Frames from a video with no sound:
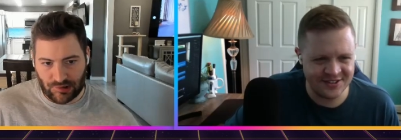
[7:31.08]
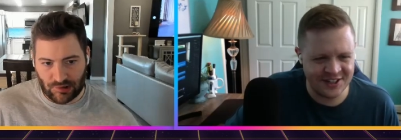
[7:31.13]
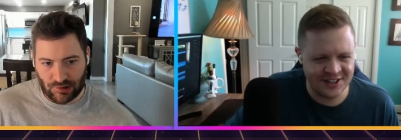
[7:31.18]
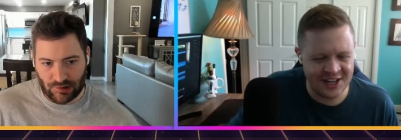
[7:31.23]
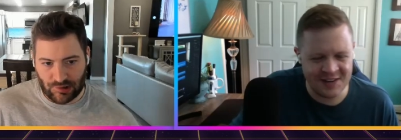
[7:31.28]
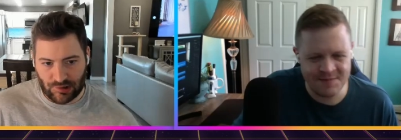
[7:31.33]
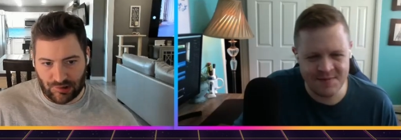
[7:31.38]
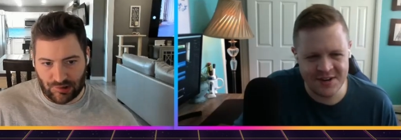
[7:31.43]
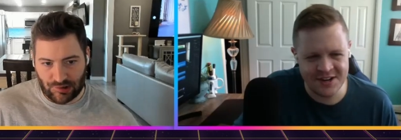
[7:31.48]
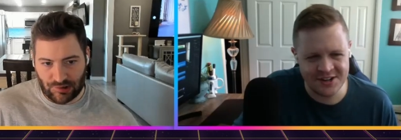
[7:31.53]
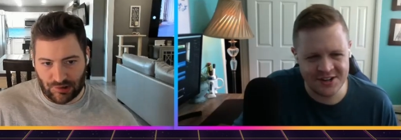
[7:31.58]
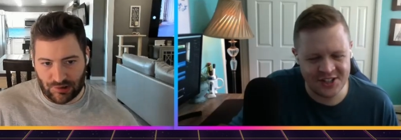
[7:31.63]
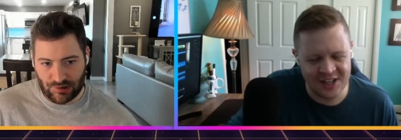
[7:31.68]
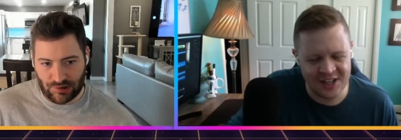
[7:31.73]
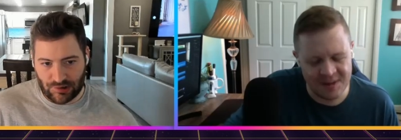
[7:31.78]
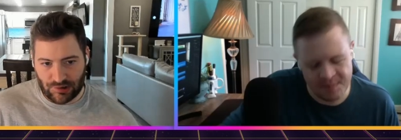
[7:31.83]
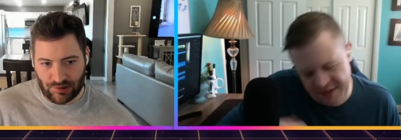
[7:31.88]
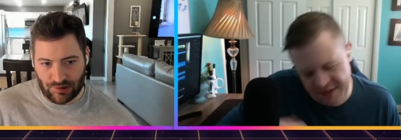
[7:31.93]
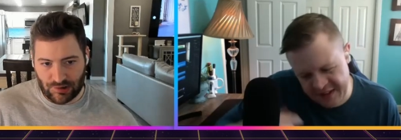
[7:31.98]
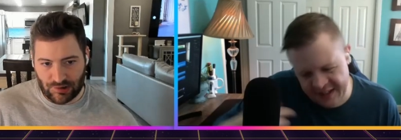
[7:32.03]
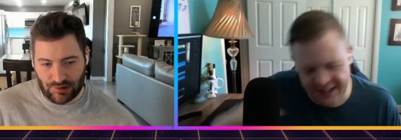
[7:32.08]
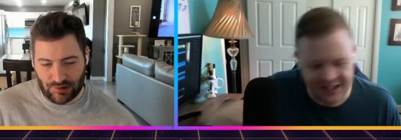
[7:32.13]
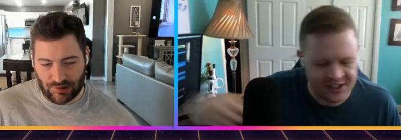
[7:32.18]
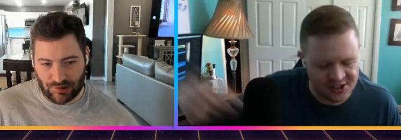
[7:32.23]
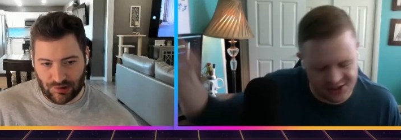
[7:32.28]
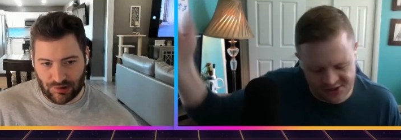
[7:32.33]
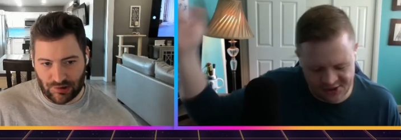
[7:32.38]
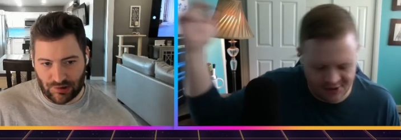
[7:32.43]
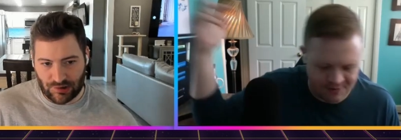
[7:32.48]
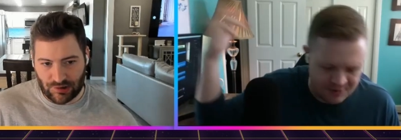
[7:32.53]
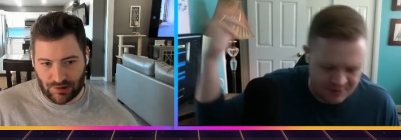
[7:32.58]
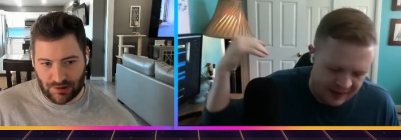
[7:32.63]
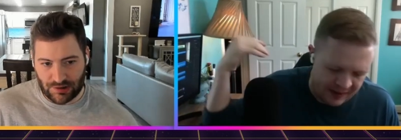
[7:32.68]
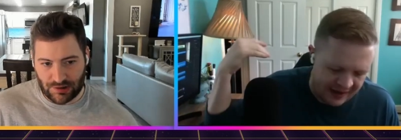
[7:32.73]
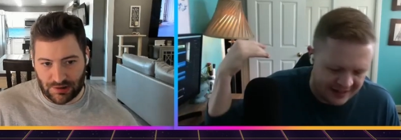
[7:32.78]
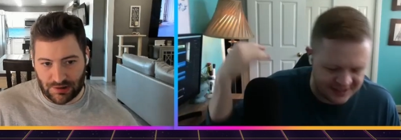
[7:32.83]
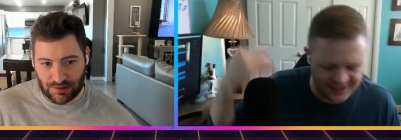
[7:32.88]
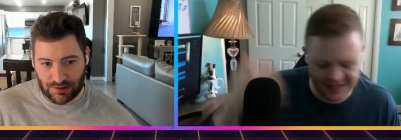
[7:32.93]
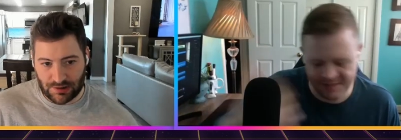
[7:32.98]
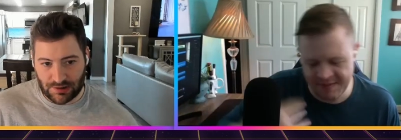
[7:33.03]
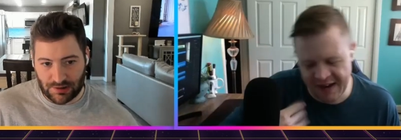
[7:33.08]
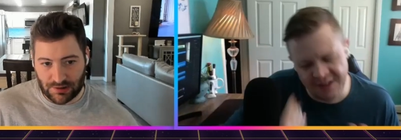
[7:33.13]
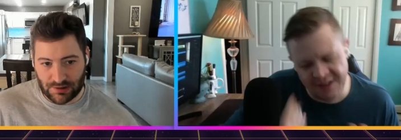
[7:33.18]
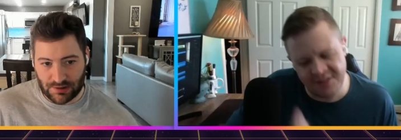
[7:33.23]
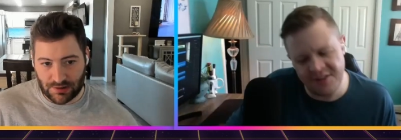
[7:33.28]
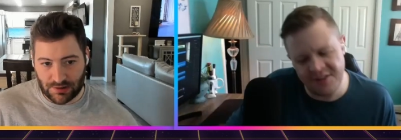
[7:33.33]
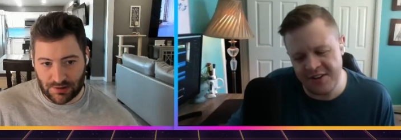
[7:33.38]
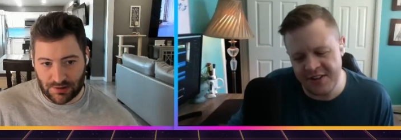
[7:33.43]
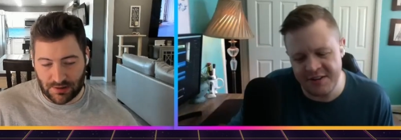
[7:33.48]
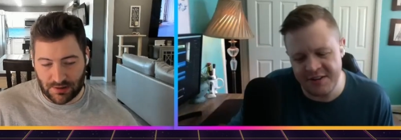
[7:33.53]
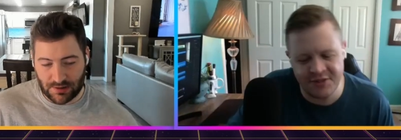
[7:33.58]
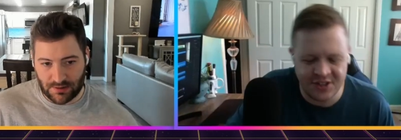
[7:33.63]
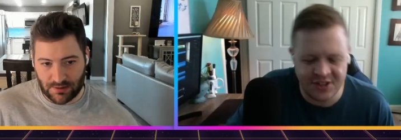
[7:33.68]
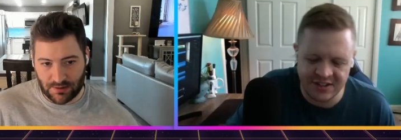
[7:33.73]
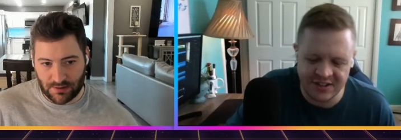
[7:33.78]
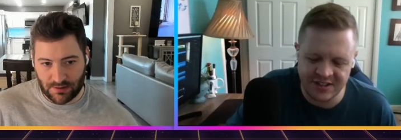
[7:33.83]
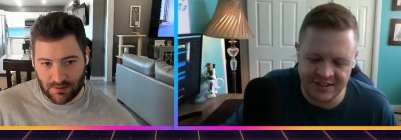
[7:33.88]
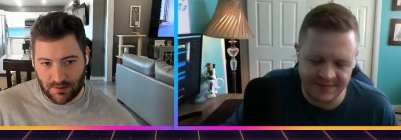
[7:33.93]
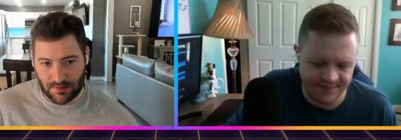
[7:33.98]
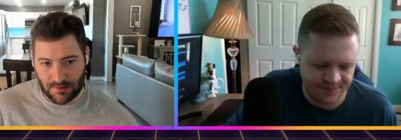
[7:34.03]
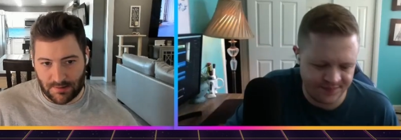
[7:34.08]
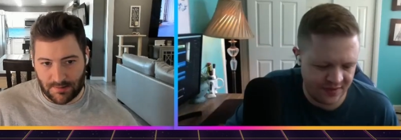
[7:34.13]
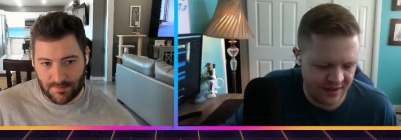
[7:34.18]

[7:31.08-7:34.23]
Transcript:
Speaker 1: give me your ship. And then he just zooms past him. I don't know. There was just,